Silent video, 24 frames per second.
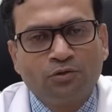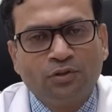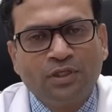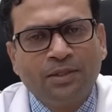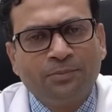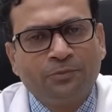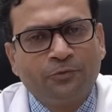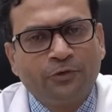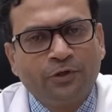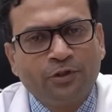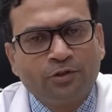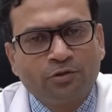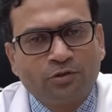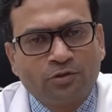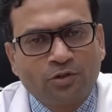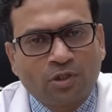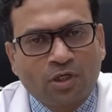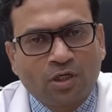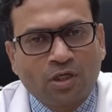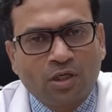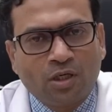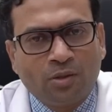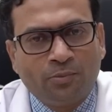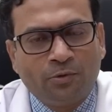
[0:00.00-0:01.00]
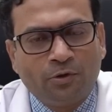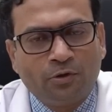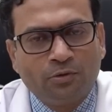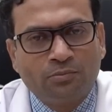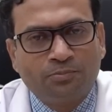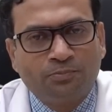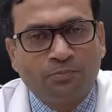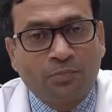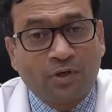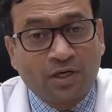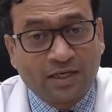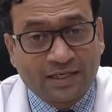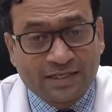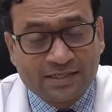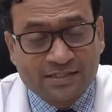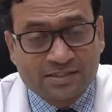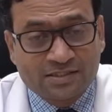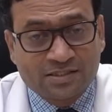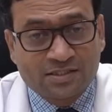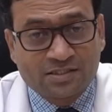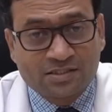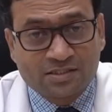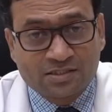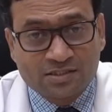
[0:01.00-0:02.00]
I'm going to talk about
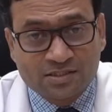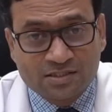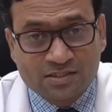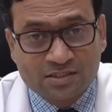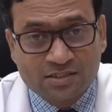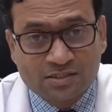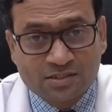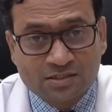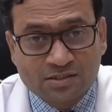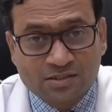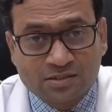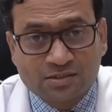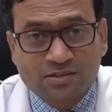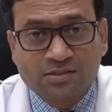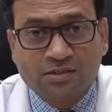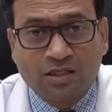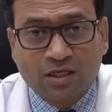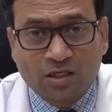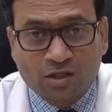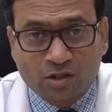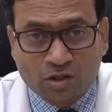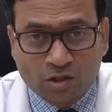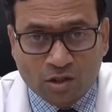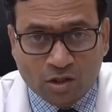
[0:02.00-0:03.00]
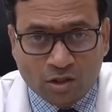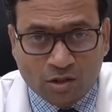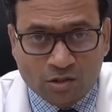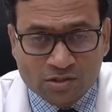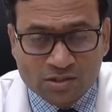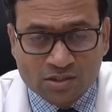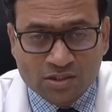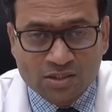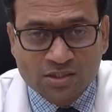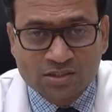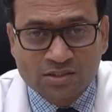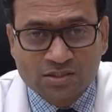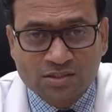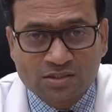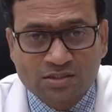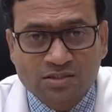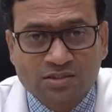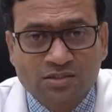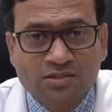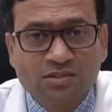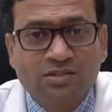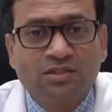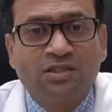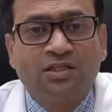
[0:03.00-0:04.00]
Parkinson's disease, the causes,
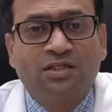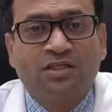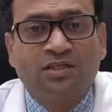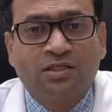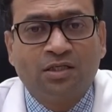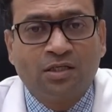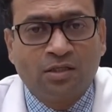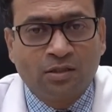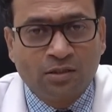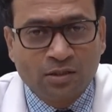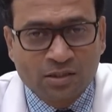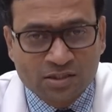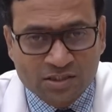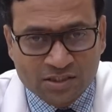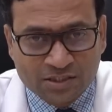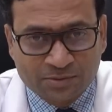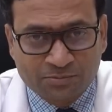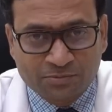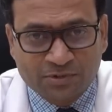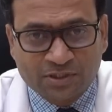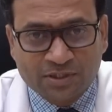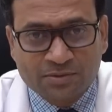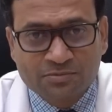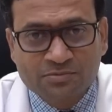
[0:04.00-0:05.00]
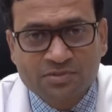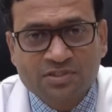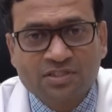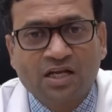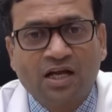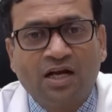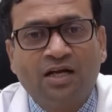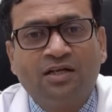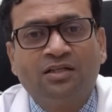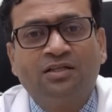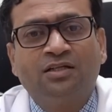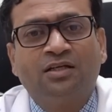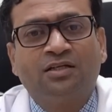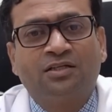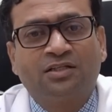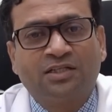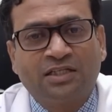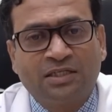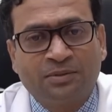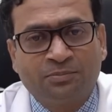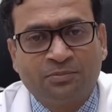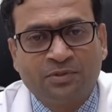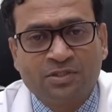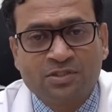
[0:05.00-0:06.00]
the symptoms and the
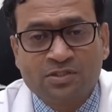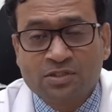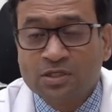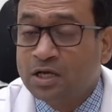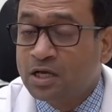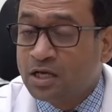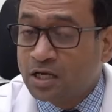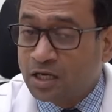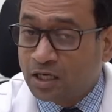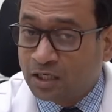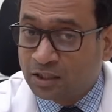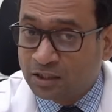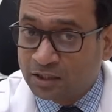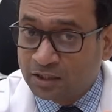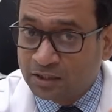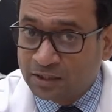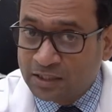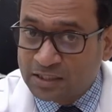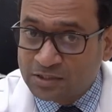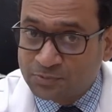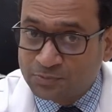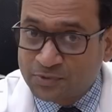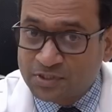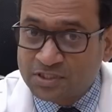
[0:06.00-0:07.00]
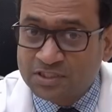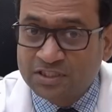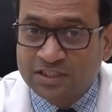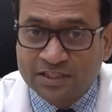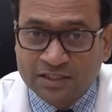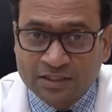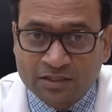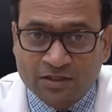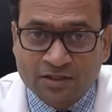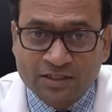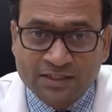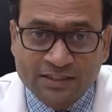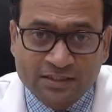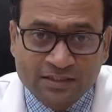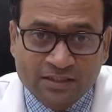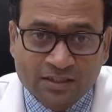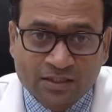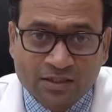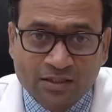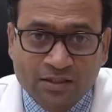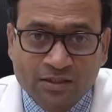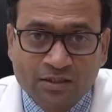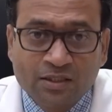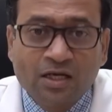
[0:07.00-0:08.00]
treatments, and especially regarding
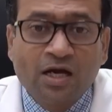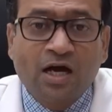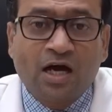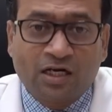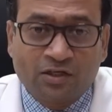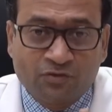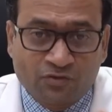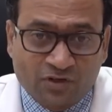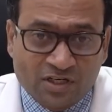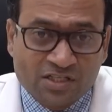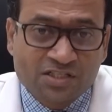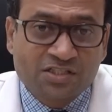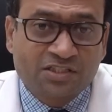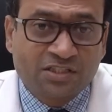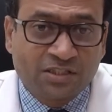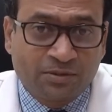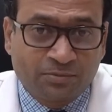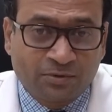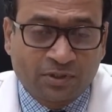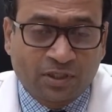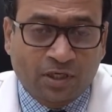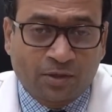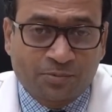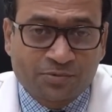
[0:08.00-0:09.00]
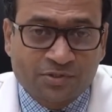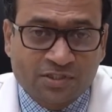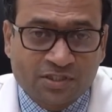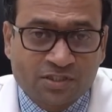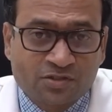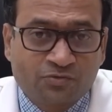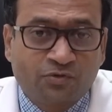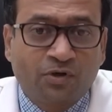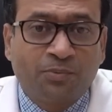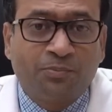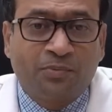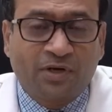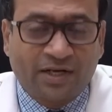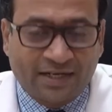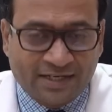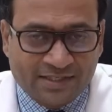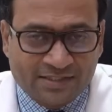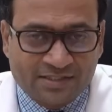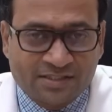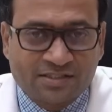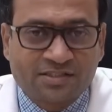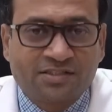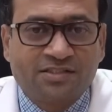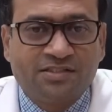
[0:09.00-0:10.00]
the advanced treatment options for
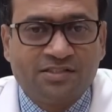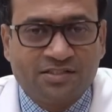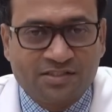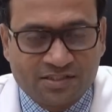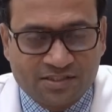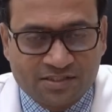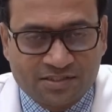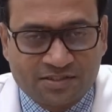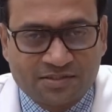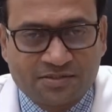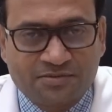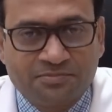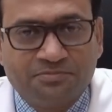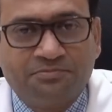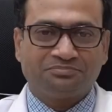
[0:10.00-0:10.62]
Parkinson's disease.